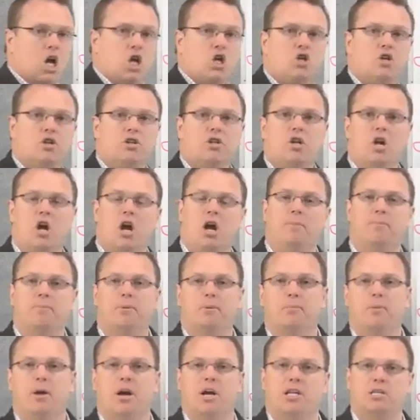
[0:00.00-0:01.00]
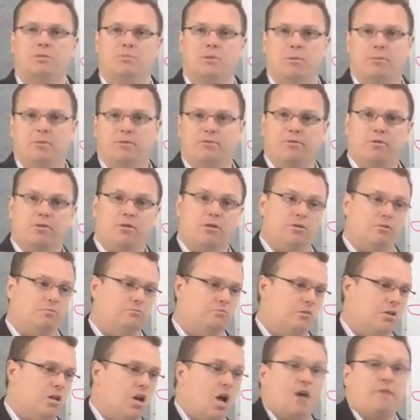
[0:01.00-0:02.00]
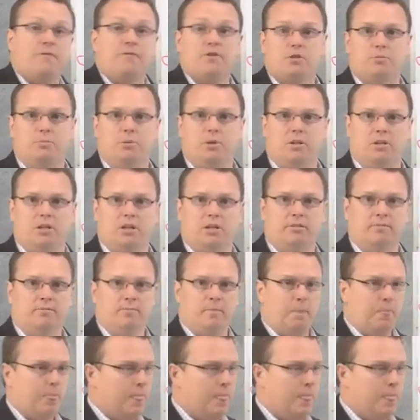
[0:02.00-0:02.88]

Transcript: a good compromise, maybe for an office building.